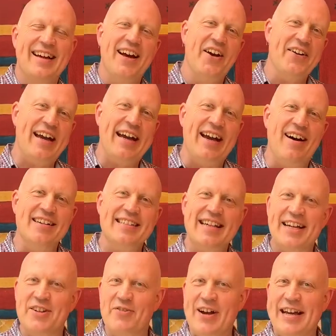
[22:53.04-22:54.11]
Okay, our
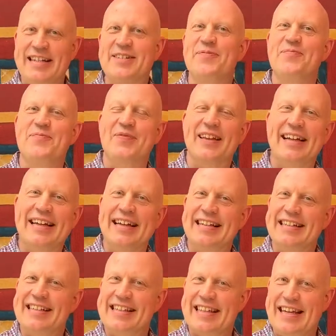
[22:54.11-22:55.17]
second red
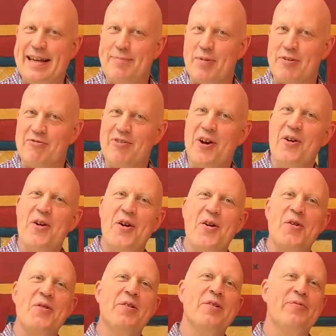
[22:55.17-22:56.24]
is the
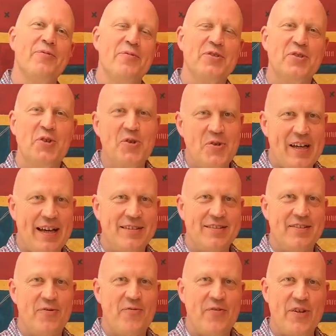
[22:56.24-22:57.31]
Barolo
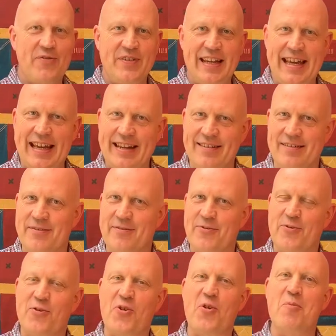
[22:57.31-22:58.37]
2015
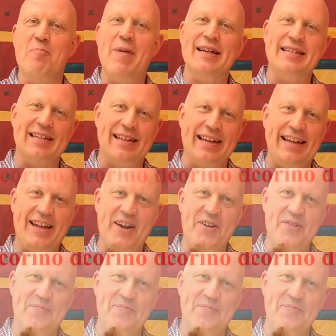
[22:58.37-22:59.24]
from Massolino.